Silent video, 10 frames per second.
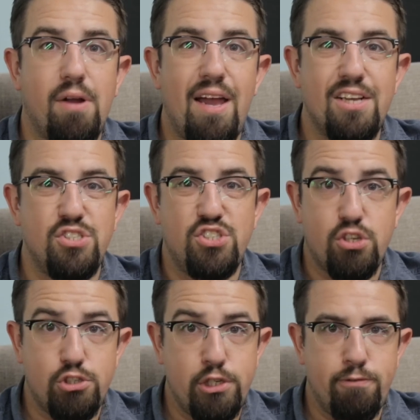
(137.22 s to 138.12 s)
are actually
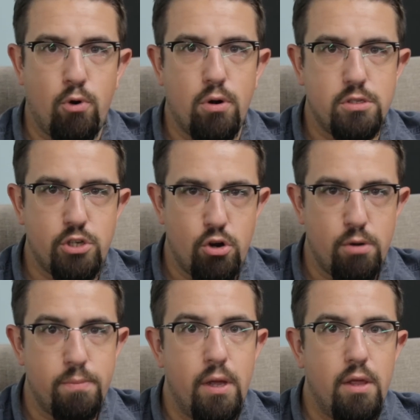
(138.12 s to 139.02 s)
searching for our
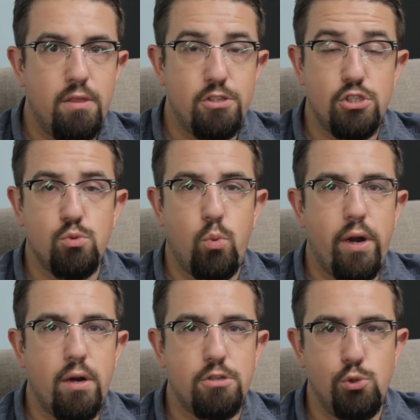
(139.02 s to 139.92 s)
term. This is
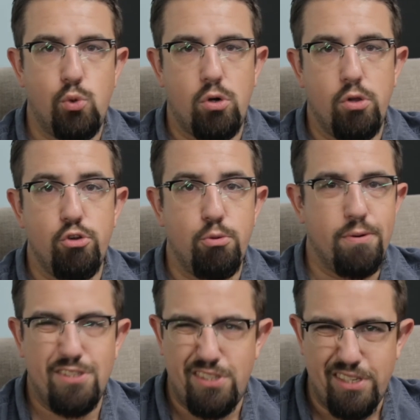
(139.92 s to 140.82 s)
where a tool called
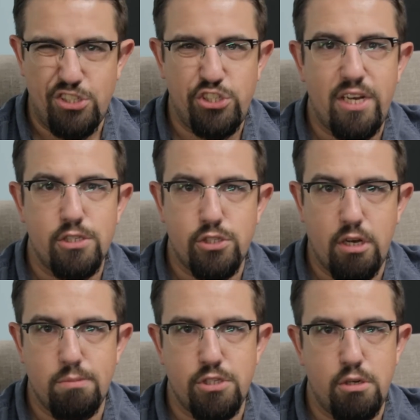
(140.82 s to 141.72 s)
Ubersuggest
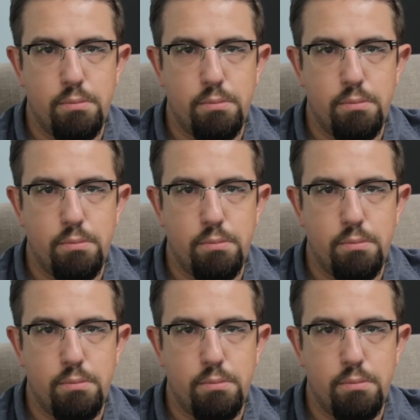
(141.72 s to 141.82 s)
comes into